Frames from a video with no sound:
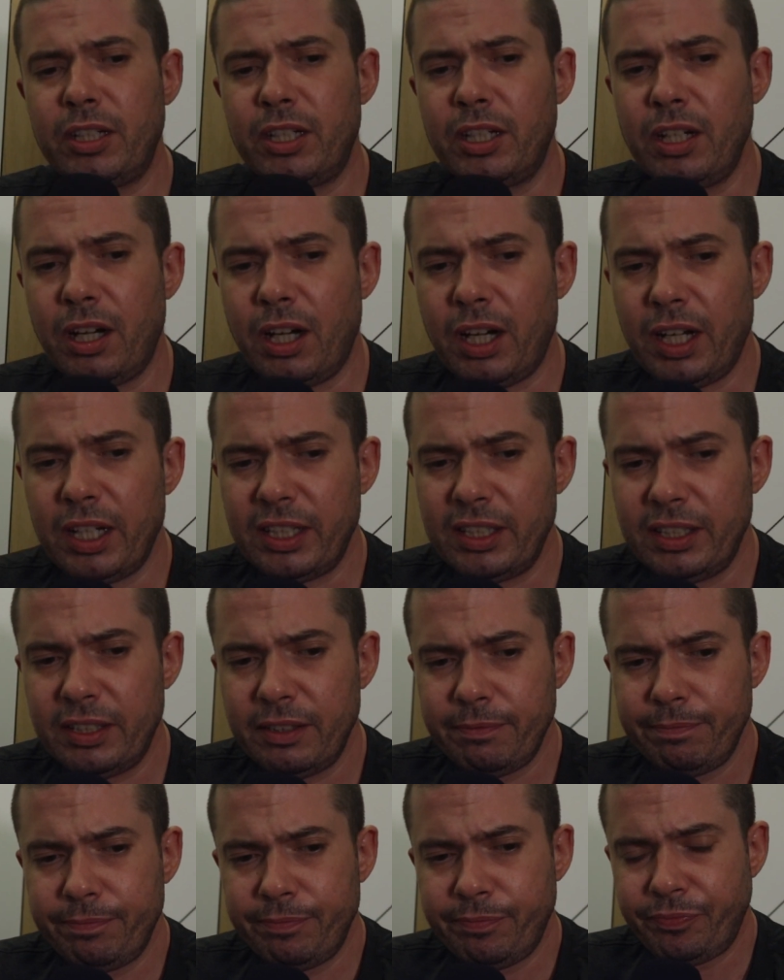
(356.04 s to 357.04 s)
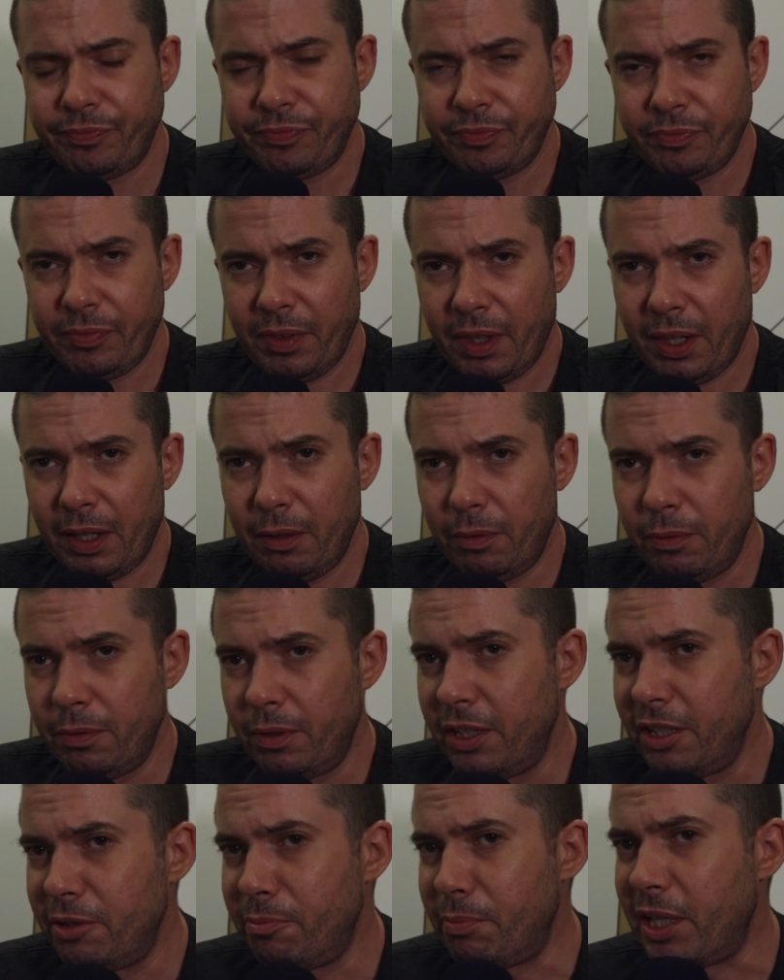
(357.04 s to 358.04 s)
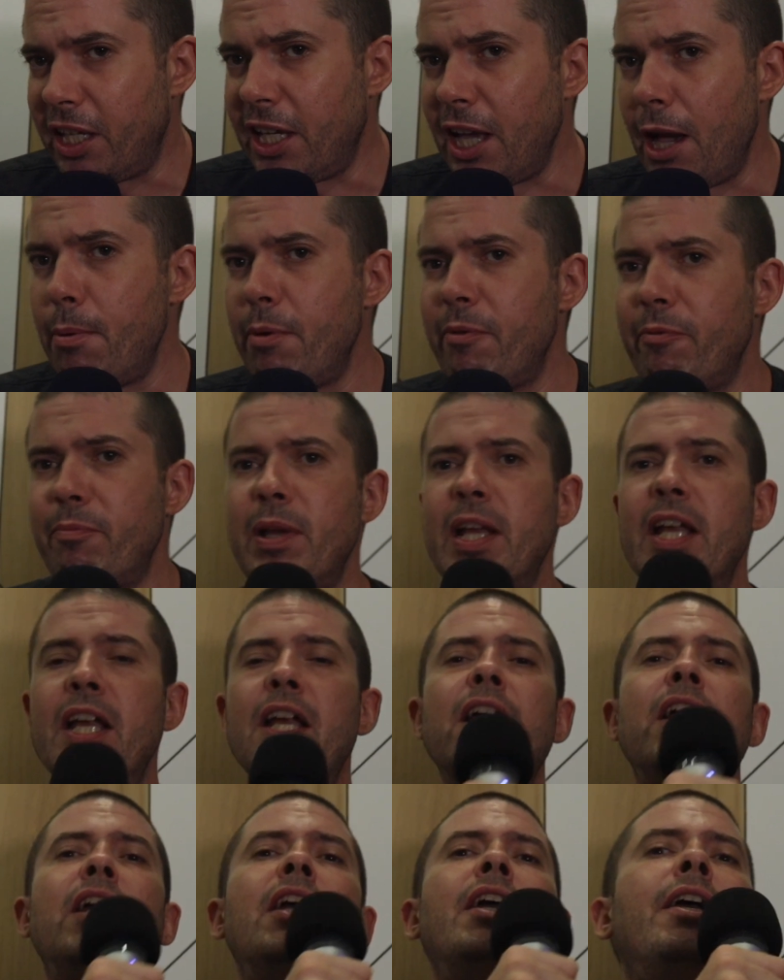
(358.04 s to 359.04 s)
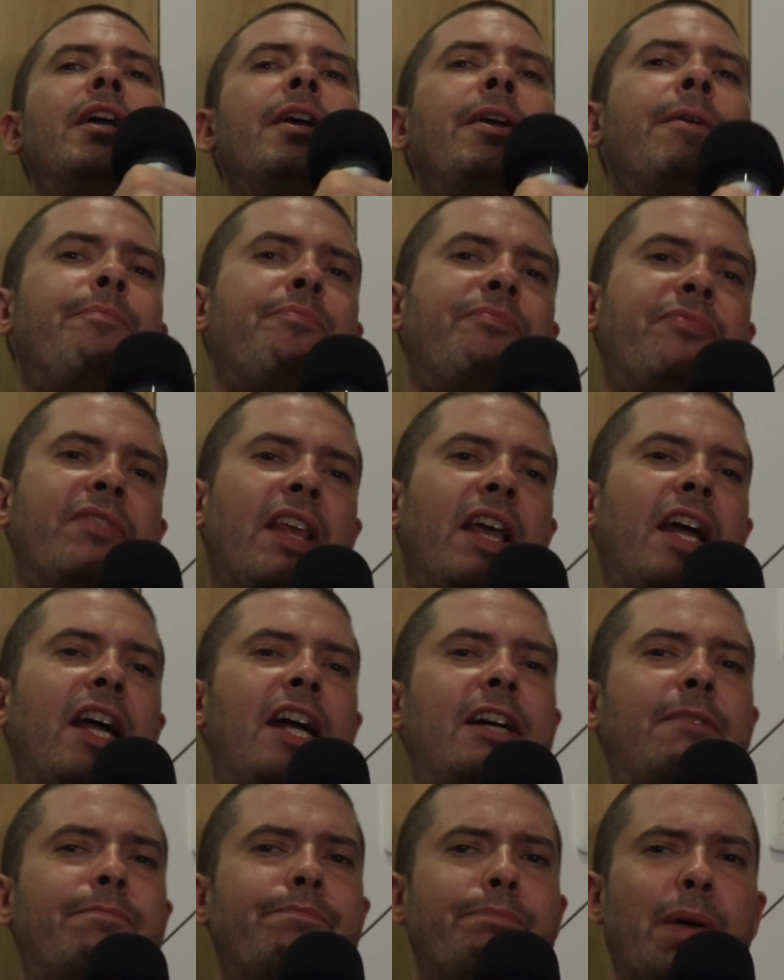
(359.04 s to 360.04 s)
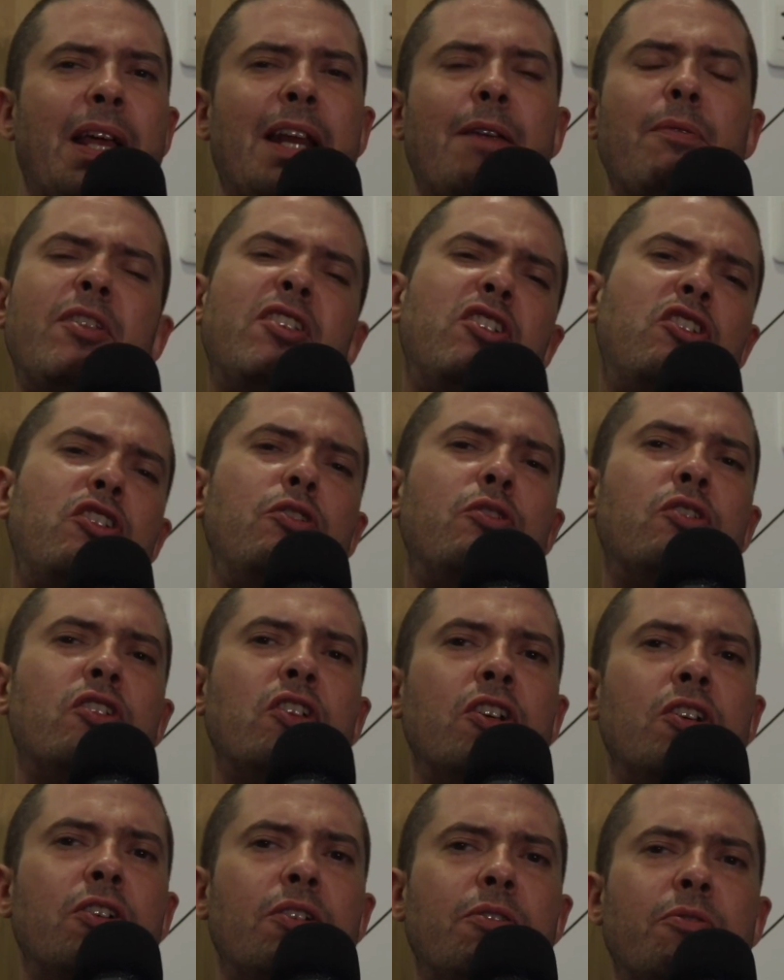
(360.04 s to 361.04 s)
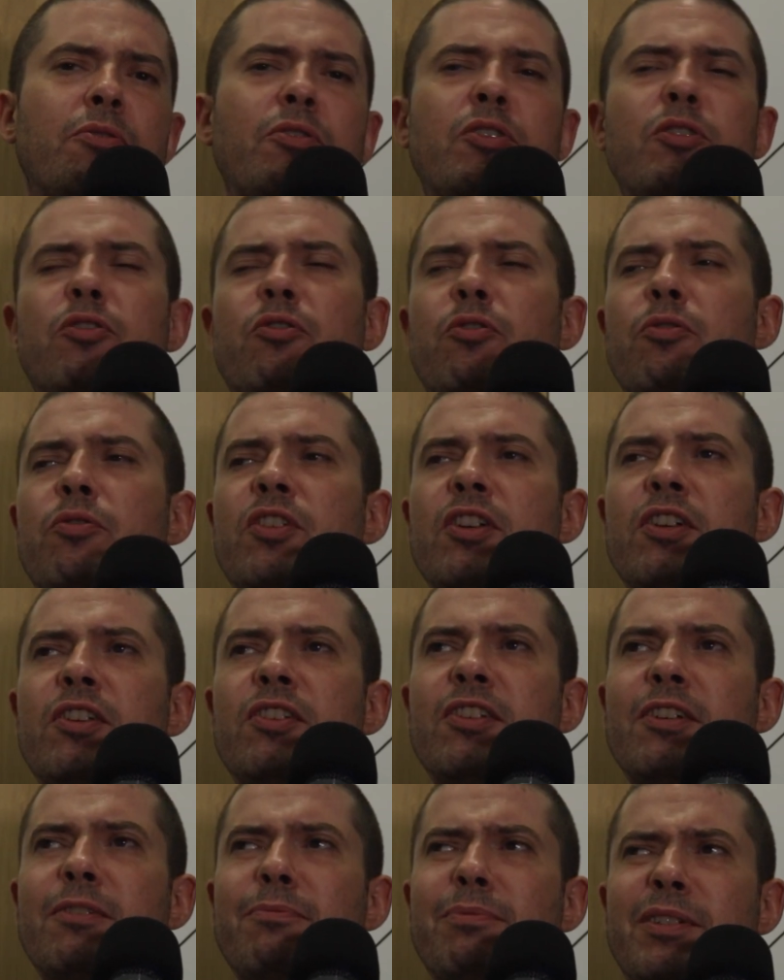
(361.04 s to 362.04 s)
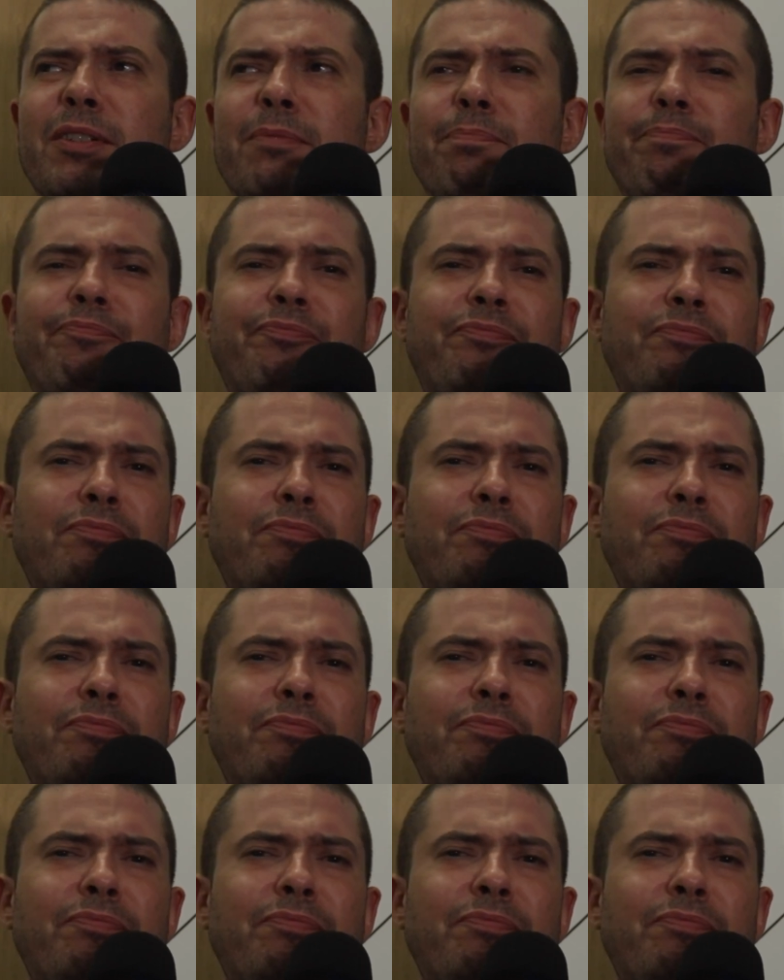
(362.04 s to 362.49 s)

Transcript: God, what's become of me? But anyway, this news crew turns up, and